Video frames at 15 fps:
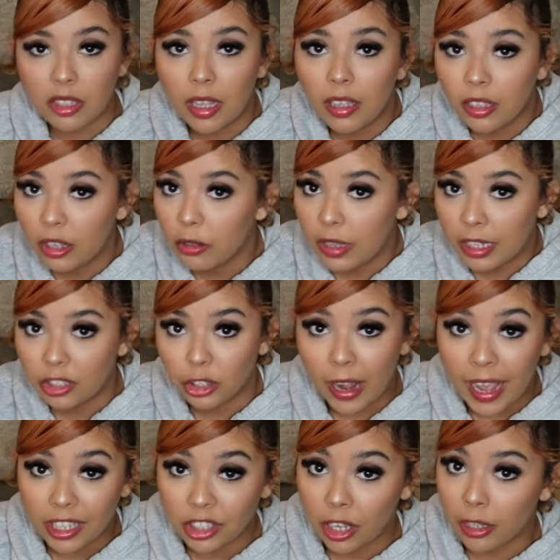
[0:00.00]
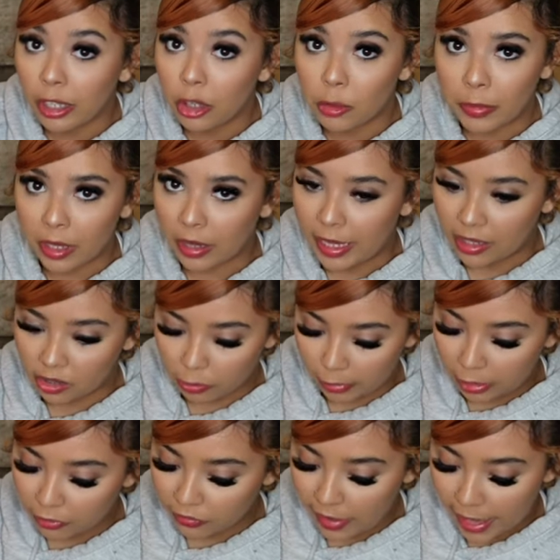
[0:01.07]
telling you, that trash accumulates
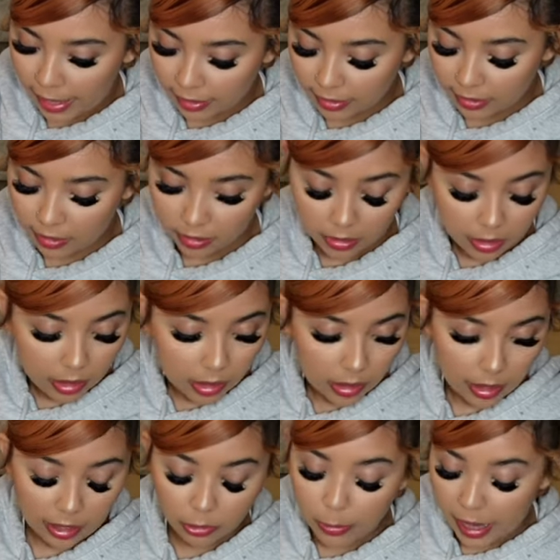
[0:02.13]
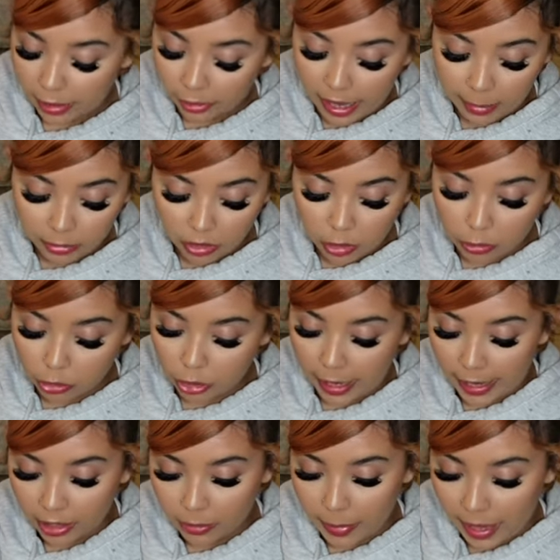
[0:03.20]
real fast. That's why I grabbed two trash